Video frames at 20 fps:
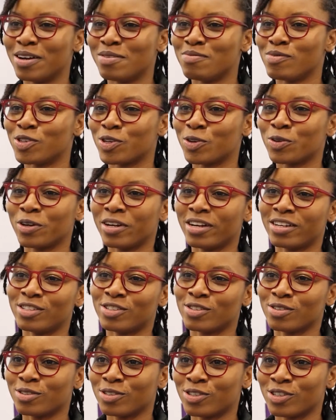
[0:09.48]
I'm Joy
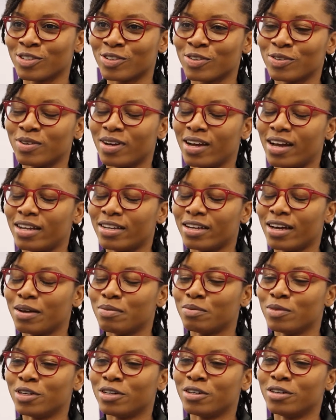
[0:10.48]
Ajulucheku, and
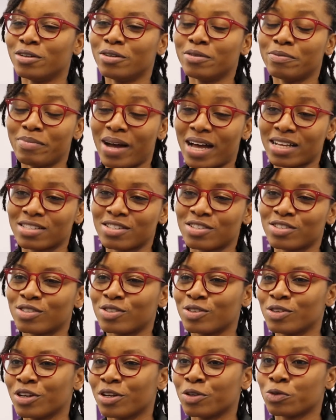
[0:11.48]
I'm a master's
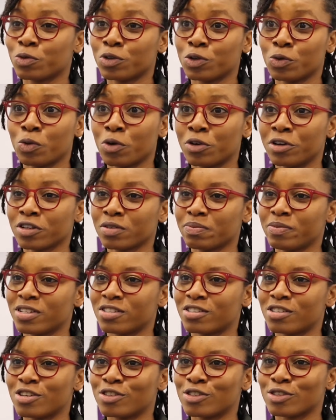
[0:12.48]
student with the Warwick
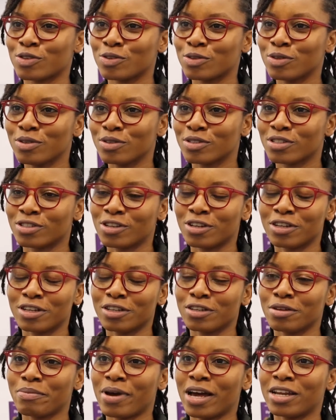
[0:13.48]
Business School
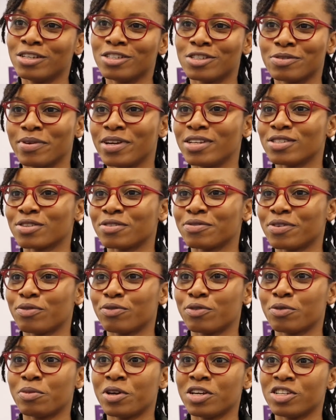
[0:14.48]
studying the management of
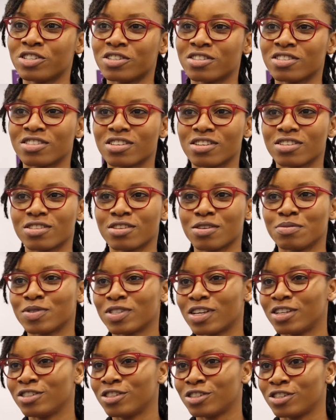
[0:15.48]
information
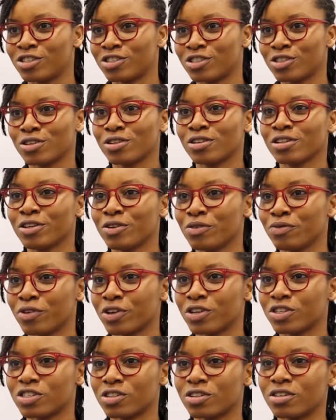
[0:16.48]
systems and digital
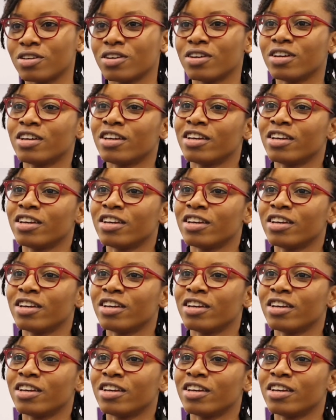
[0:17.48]
innovation.